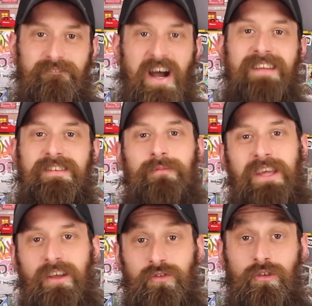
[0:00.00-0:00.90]
Find
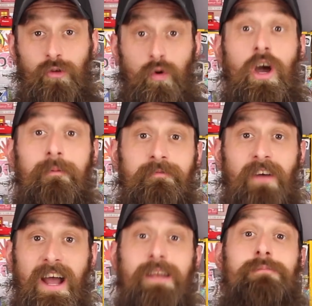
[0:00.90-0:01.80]
something else to do. Come
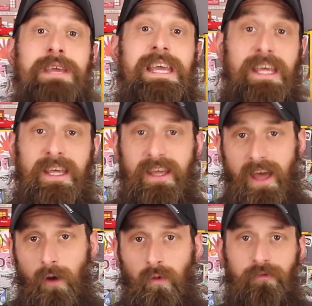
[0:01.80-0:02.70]
find me
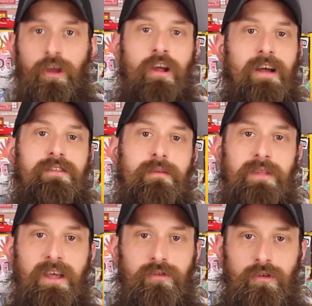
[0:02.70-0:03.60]
and we'll figure out
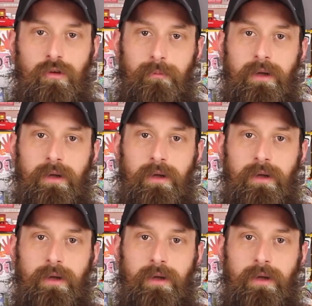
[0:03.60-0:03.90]
something else to do.